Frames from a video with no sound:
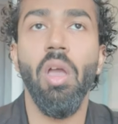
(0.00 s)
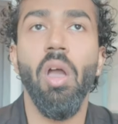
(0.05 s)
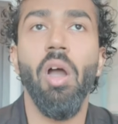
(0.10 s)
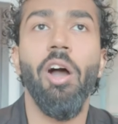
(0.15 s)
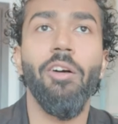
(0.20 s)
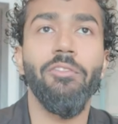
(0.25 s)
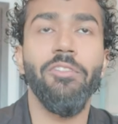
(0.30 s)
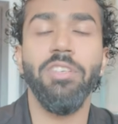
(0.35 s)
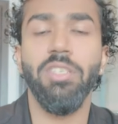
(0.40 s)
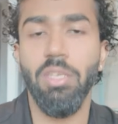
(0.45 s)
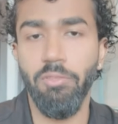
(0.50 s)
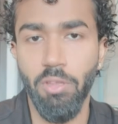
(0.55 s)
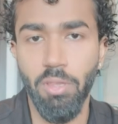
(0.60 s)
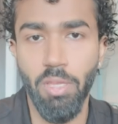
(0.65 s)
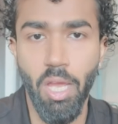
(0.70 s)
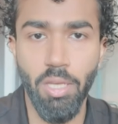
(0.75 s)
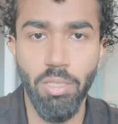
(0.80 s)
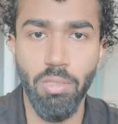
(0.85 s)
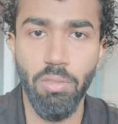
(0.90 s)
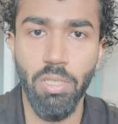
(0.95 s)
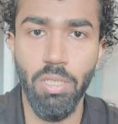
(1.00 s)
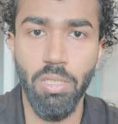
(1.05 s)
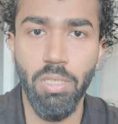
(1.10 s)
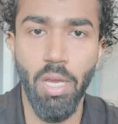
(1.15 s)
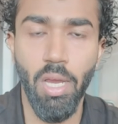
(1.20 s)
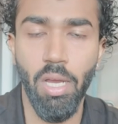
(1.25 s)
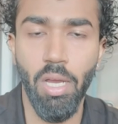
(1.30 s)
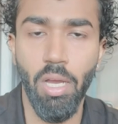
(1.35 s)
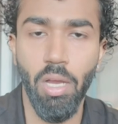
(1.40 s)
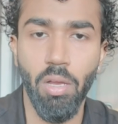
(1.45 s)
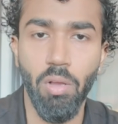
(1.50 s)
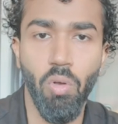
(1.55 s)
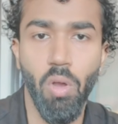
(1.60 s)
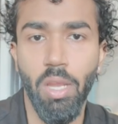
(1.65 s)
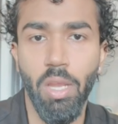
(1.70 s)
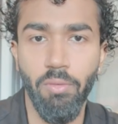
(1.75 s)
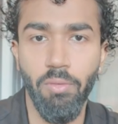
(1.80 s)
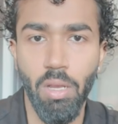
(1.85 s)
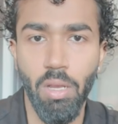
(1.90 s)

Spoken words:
Obviously, for that you need a GoHighLevel